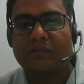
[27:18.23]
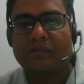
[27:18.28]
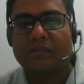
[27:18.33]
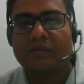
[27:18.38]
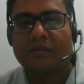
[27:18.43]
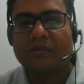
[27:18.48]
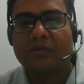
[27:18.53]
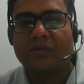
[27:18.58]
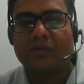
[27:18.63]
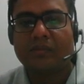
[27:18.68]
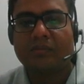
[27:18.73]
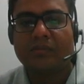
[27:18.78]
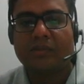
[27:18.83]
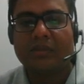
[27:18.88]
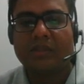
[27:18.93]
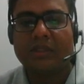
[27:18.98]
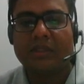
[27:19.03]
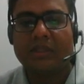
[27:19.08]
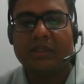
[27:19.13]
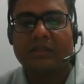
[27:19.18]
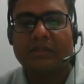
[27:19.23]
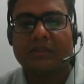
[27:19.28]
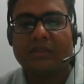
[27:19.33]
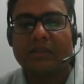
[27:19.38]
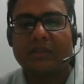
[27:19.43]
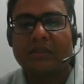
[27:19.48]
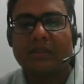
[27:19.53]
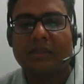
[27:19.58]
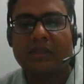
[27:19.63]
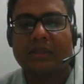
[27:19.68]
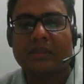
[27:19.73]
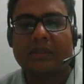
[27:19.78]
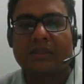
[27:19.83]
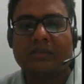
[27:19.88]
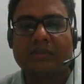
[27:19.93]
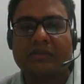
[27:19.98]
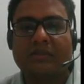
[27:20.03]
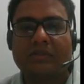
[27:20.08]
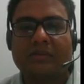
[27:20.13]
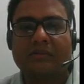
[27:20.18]
So option D is the correct
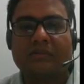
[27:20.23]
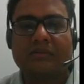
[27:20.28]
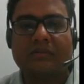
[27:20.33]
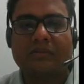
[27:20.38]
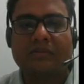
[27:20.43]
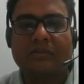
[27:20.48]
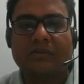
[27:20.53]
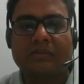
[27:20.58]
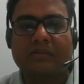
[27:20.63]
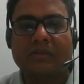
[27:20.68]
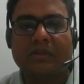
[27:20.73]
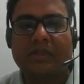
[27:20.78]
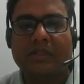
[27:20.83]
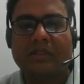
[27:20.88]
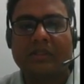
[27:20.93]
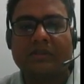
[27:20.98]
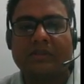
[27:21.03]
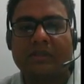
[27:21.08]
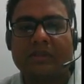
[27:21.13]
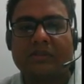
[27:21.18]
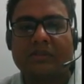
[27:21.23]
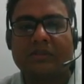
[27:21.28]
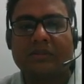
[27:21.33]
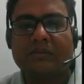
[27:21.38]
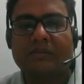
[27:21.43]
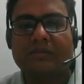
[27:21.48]
answer. Option D is the answer.